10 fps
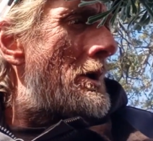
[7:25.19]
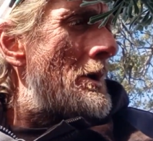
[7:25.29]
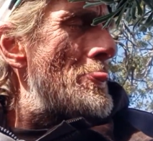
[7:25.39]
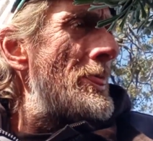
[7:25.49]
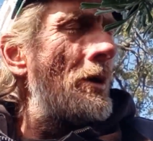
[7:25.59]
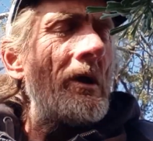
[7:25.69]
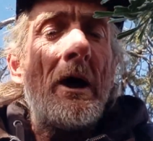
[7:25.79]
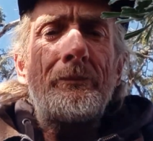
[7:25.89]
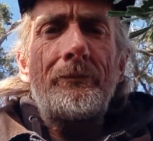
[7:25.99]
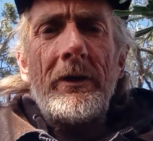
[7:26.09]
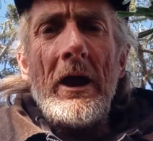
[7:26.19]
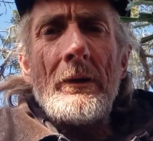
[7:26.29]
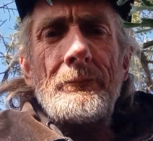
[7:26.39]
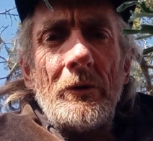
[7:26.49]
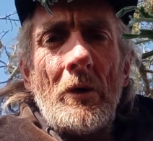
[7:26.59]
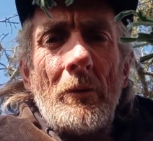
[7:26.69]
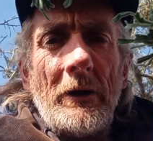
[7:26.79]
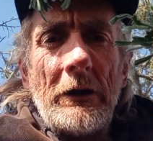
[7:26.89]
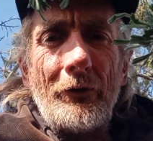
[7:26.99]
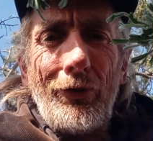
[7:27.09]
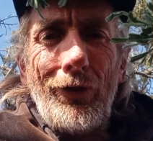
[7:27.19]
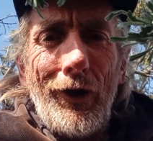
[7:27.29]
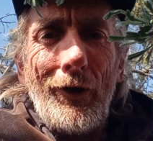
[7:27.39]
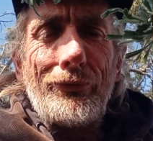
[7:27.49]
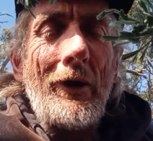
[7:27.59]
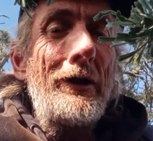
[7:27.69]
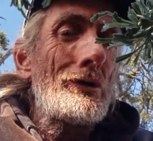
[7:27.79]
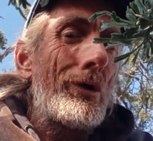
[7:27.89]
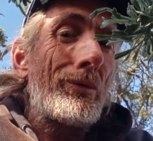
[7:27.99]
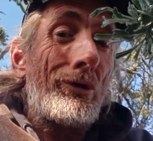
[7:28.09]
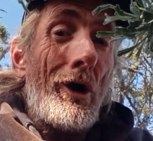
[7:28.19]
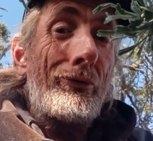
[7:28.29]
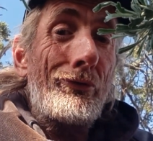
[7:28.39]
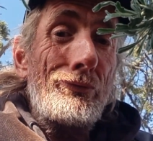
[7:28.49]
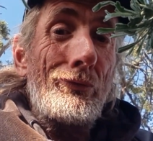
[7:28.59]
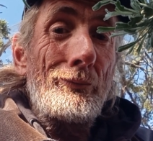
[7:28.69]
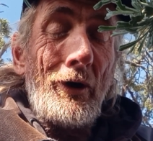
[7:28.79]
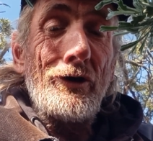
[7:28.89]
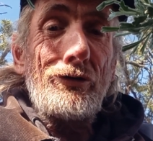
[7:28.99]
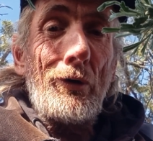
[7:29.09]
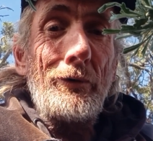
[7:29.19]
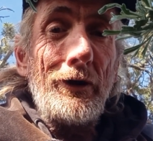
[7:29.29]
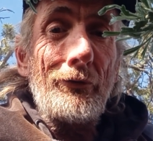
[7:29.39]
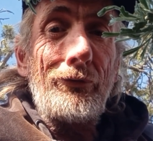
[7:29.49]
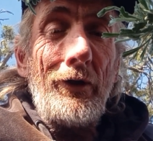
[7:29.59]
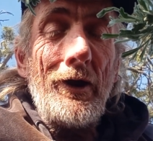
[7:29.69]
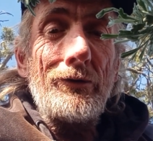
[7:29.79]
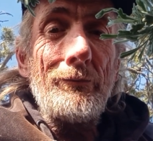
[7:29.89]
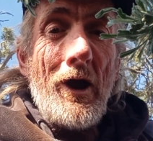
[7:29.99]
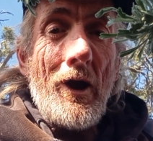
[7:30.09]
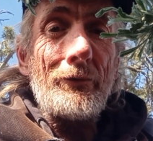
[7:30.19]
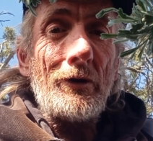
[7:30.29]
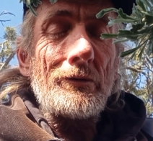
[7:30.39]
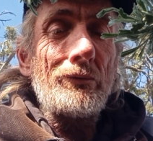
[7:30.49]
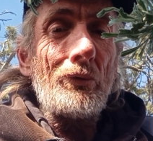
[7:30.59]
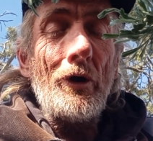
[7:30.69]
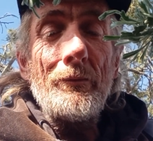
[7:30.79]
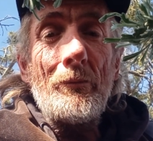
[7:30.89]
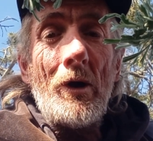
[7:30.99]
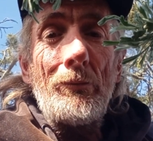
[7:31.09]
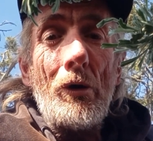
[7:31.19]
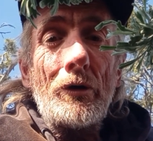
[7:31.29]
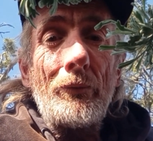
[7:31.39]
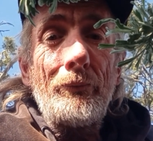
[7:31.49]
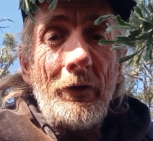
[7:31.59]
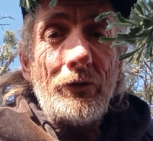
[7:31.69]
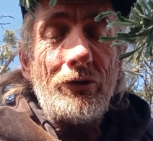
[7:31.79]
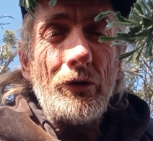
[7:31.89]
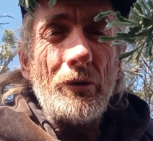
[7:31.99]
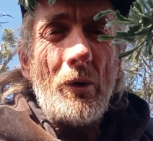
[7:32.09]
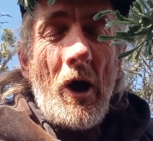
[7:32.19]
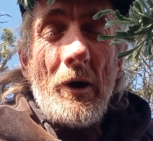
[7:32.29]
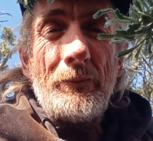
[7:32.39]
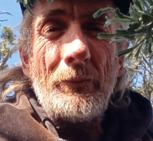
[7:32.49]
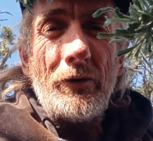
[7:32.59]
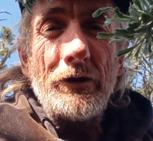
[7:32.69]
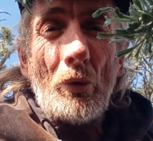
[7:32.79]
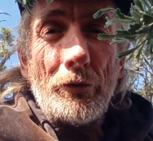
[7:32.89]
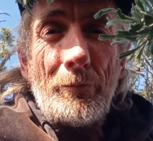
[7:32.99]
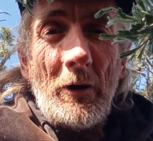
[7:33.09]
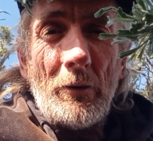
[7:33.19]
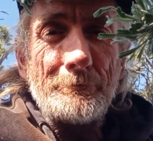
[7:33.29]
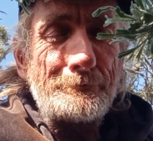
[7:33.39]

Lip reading: They don't have cat food over here at the Love, so I had to go across the bridge over the interstate to Maverick. We're at mile marker 52, I-15 northbound.